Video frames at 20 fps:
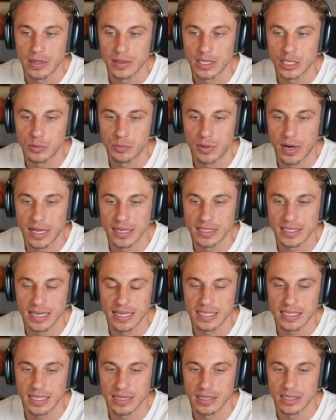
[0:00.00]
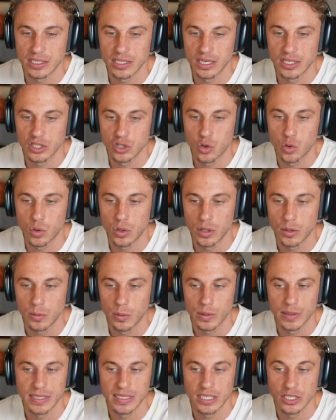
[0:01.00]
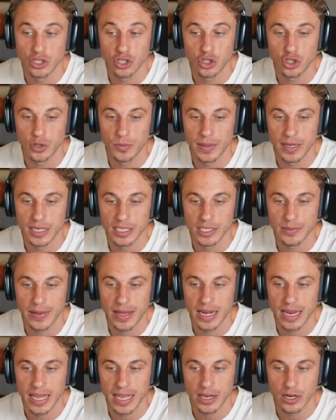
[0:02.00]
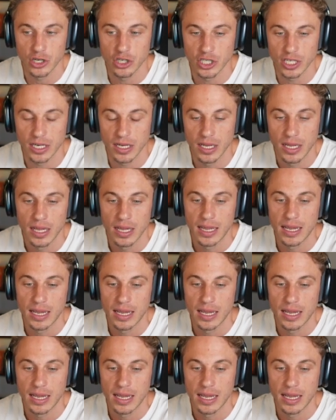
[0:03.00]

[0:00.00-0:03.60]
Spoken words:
This process in the sun's core releases a tremendous amount of energy,